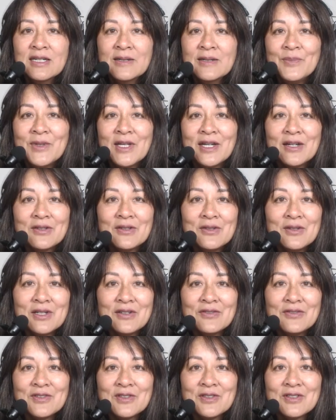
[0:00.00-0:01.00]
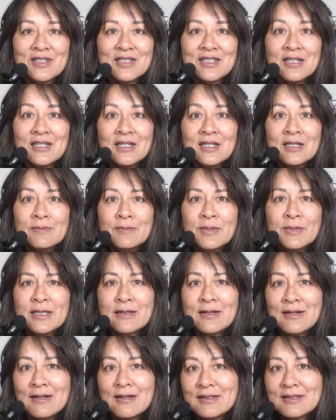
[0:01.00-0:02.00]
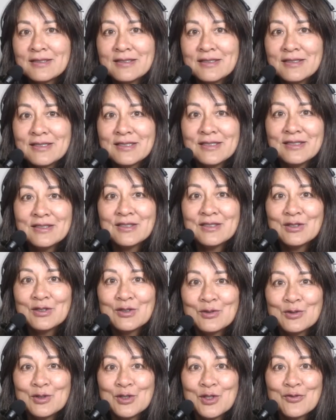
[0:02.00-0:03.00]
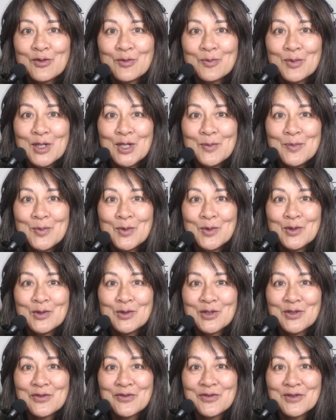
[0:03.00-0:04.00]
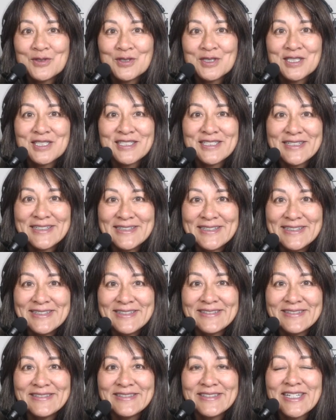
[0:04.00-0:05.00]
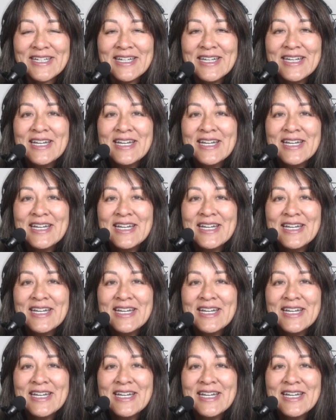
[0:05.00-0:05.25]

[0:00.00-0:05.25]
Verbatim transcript: Yeah. Now you have to like be cognizant that they're different people with different styles,